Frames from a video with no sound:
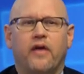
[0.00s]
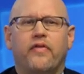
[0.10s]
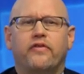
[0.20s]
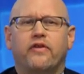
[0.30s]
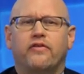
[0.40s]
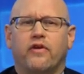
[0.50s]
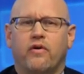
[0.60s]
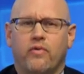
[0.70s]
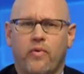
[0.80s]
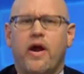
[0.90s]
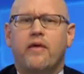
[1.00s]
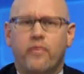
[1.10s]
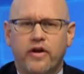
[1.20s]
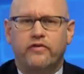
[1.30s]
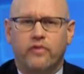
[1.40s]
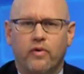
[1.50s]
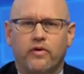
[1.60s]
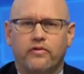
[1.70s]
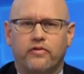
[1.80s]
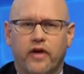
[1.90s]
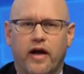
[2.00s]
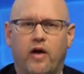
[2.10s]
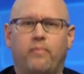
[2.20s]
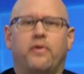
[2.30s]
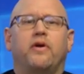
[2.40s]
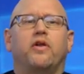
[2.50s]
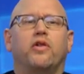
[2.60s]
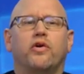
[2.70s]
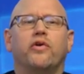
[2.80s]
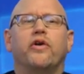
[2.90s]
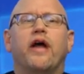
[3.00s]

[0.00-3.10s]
This is a great resource to help learn